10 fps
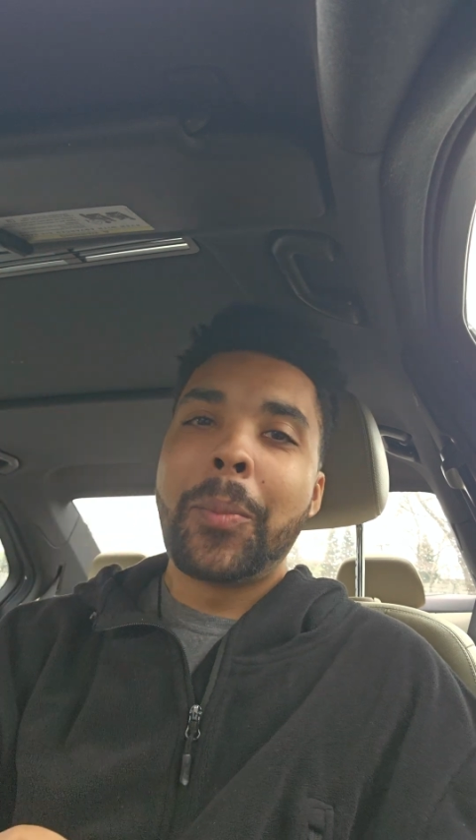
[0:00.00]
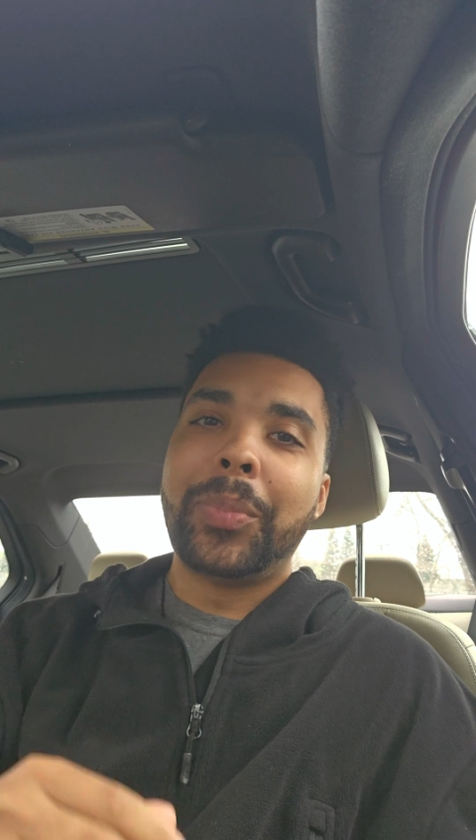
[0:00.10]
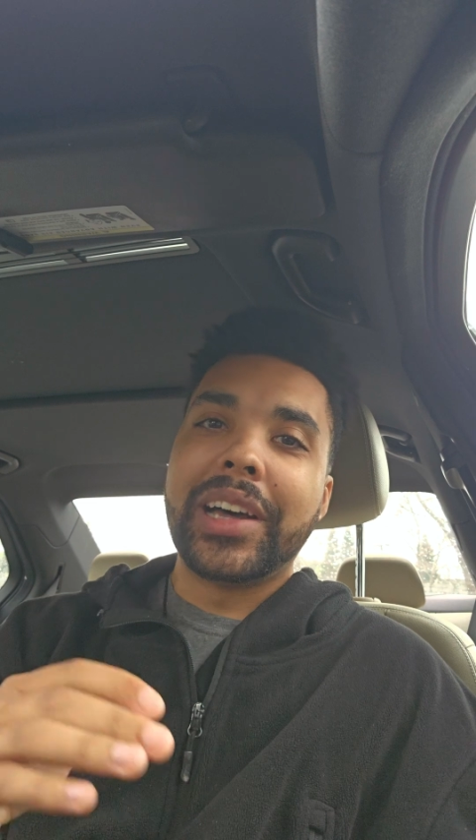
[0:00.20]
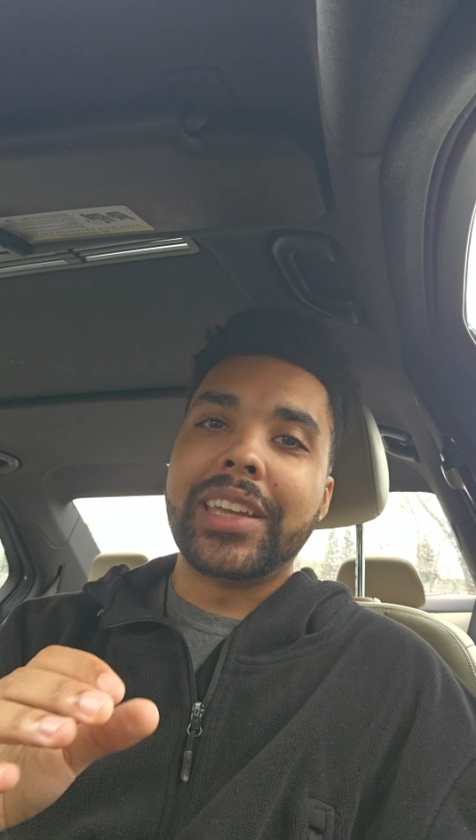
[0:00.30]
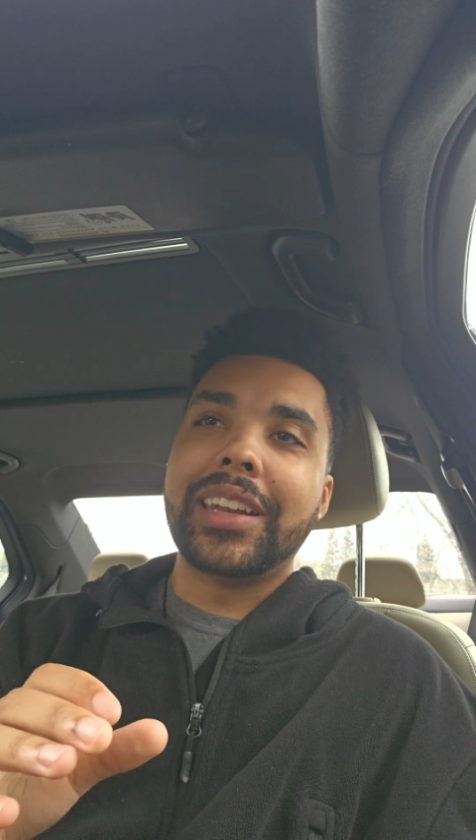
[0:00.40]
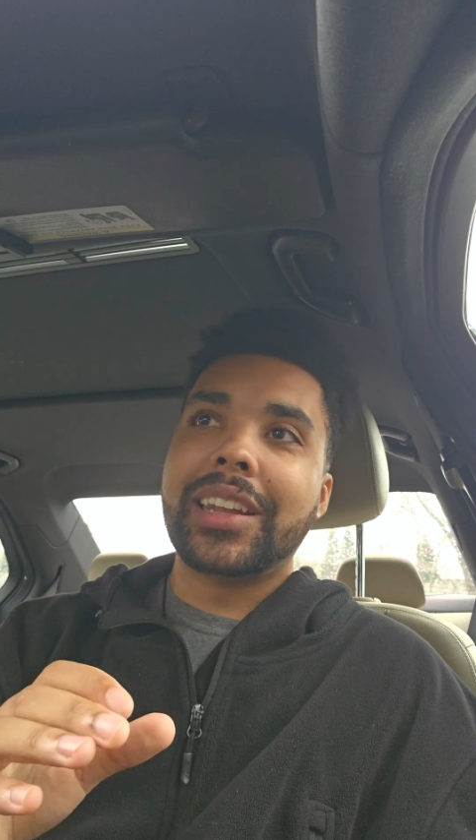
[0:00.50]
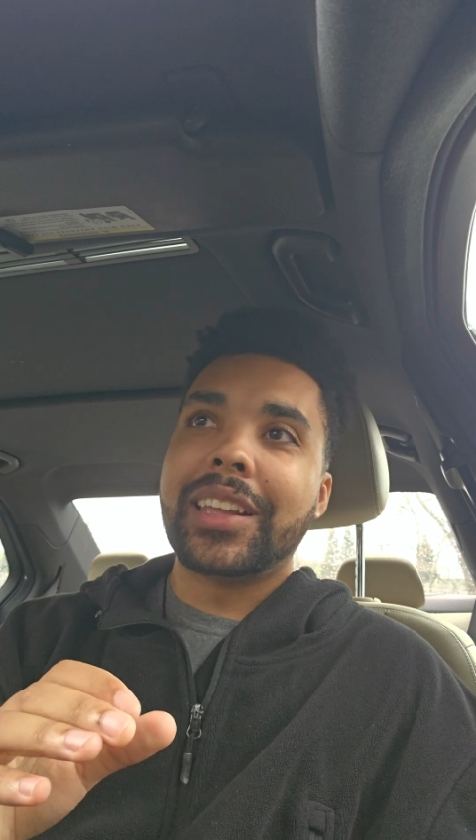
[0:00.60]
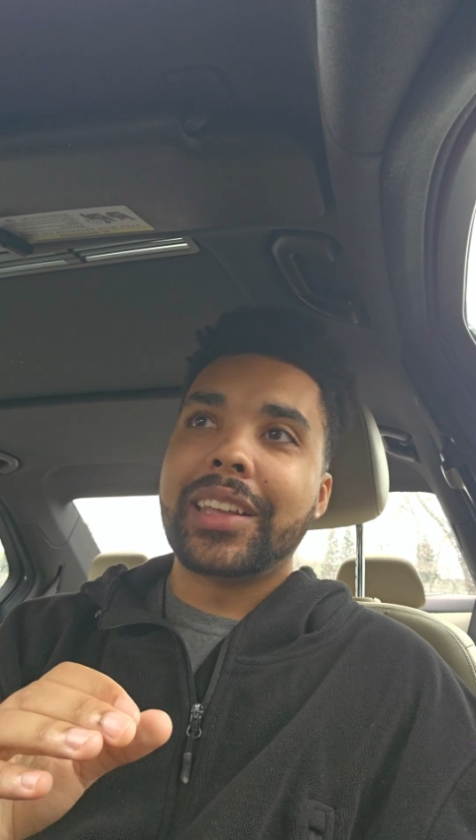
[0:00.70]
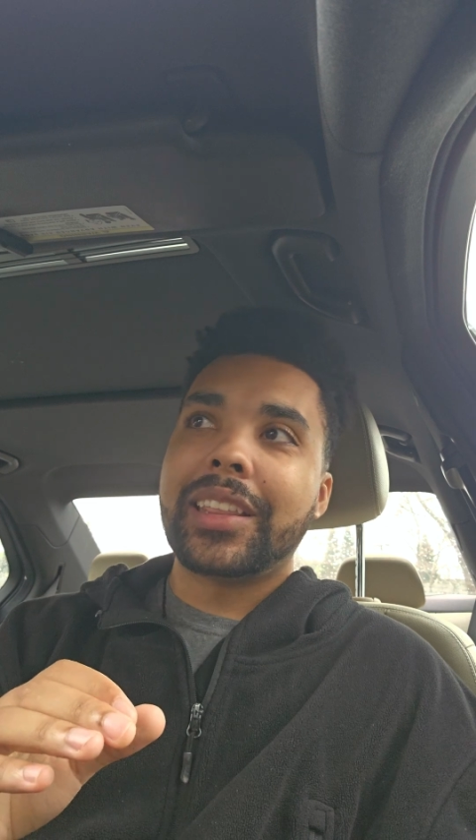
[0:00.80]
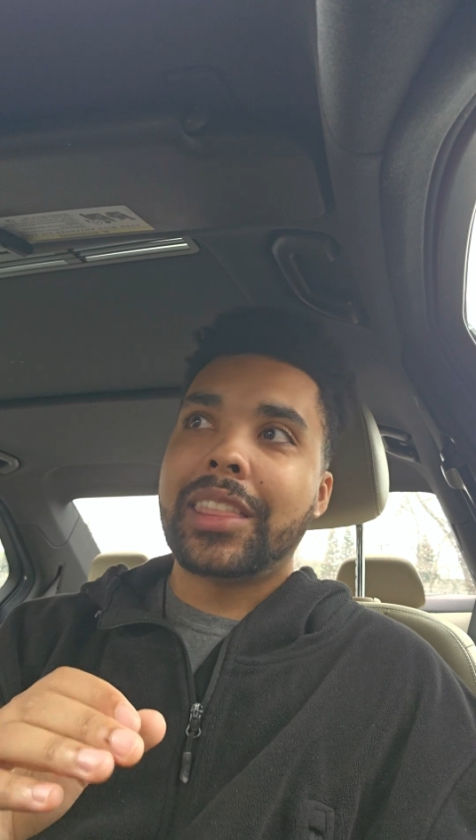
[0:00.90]
But
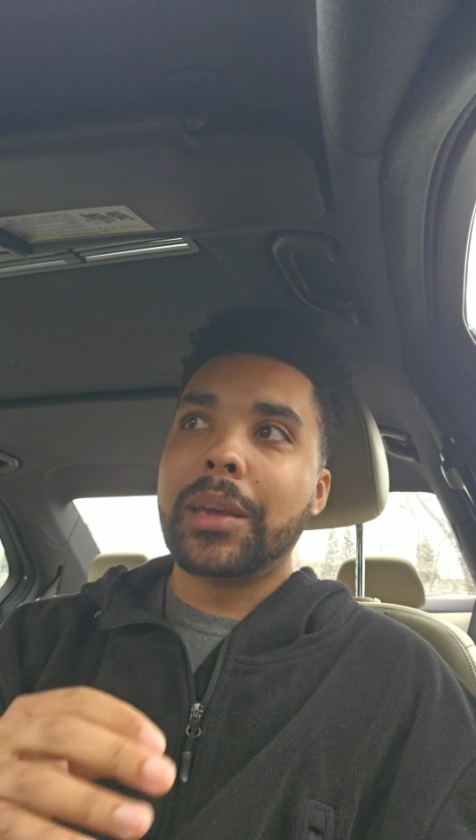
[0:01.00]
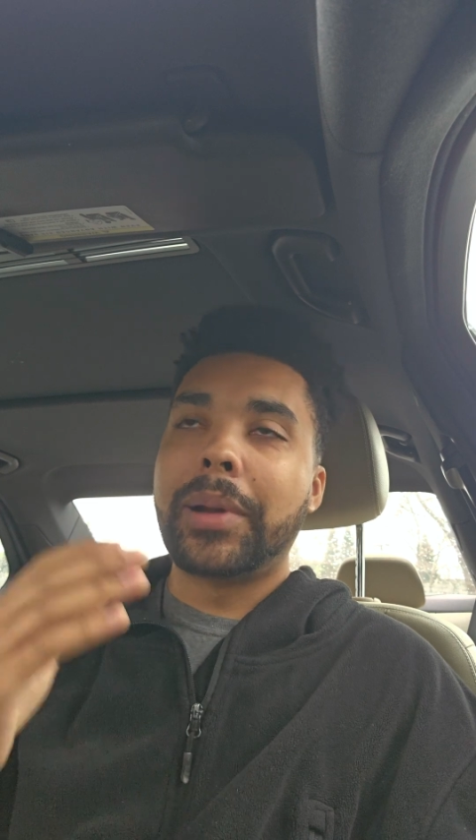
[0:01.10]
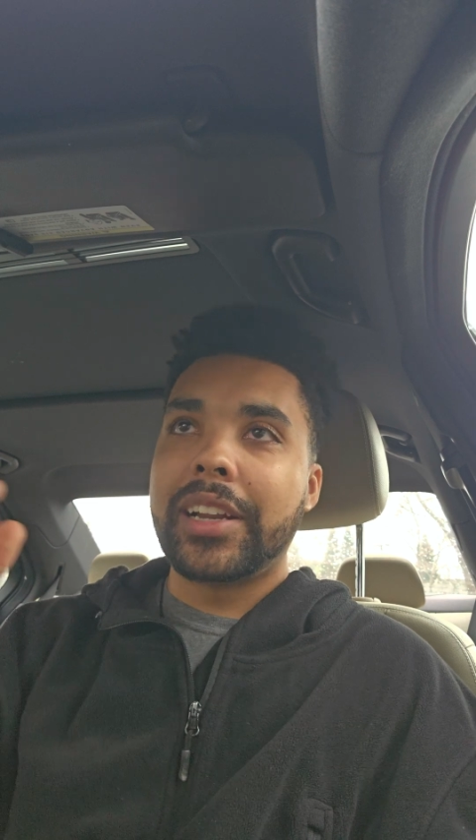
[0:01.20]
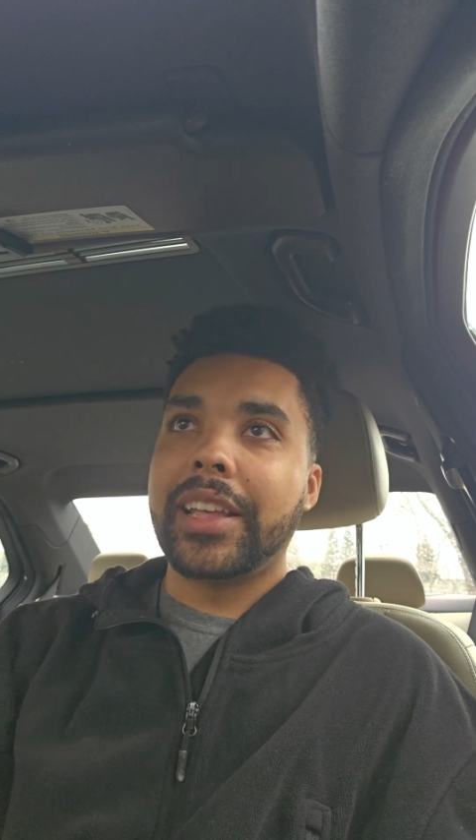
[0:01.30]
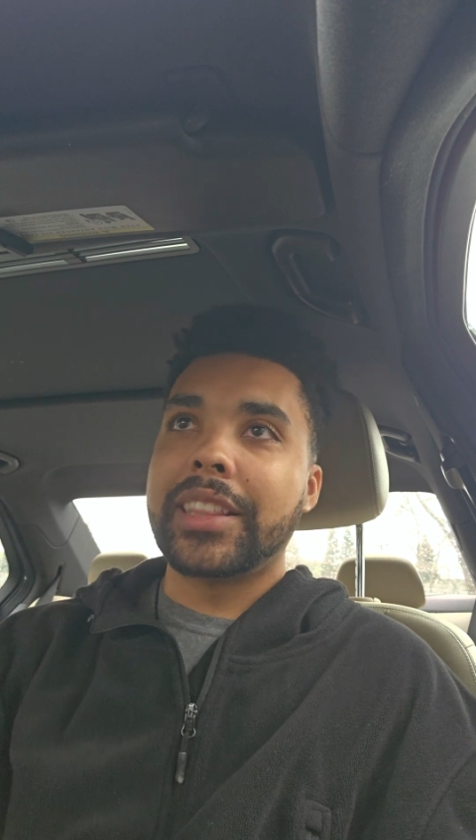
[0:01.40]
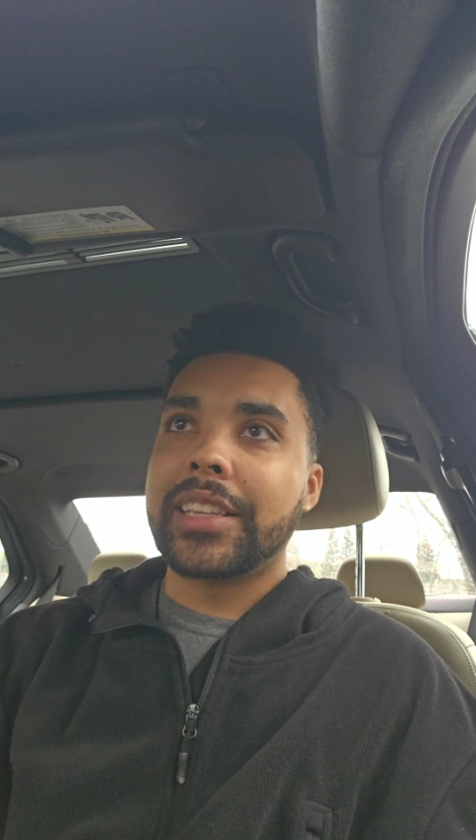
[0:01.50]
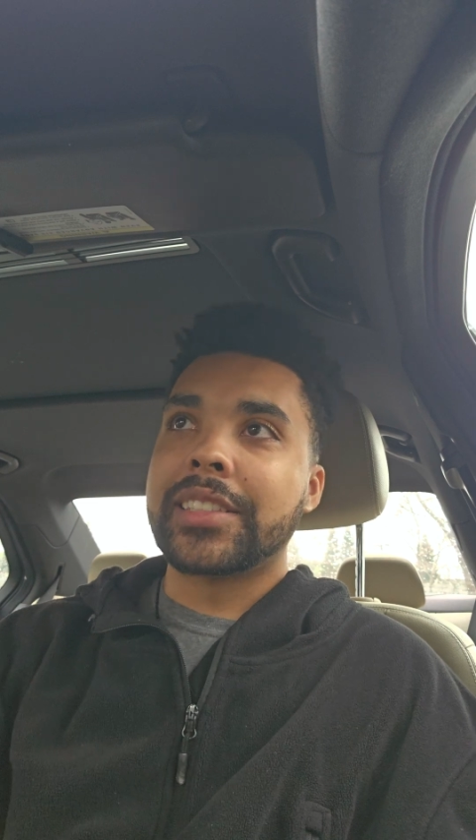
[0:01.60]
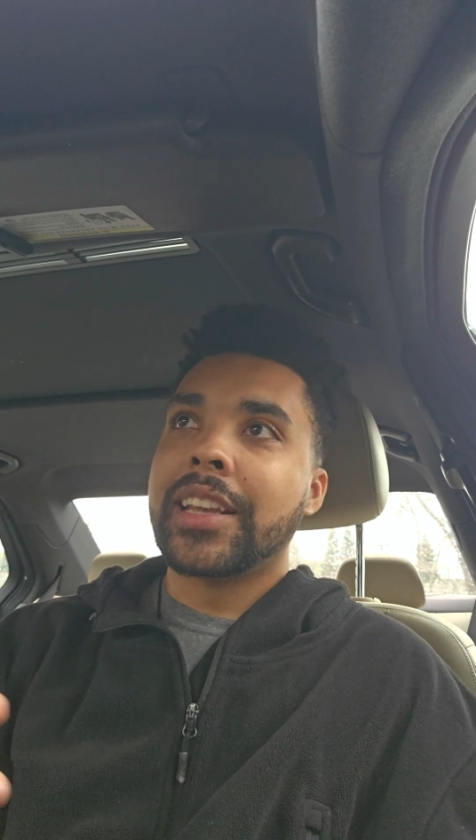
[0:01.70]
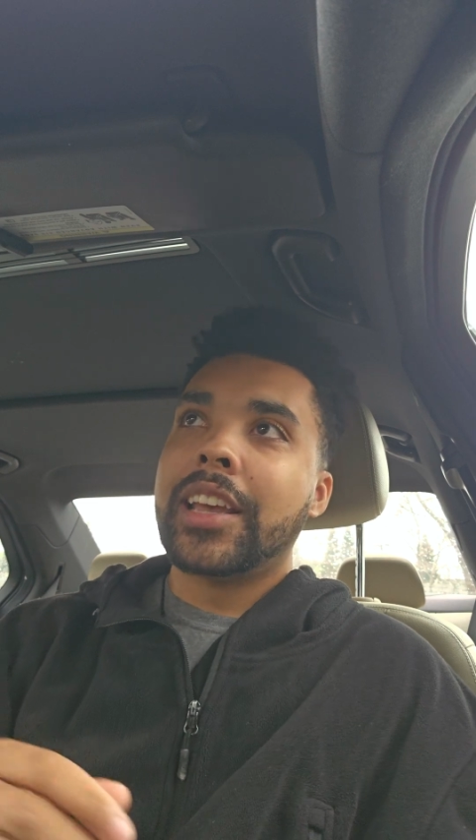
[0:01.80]
think about it like this.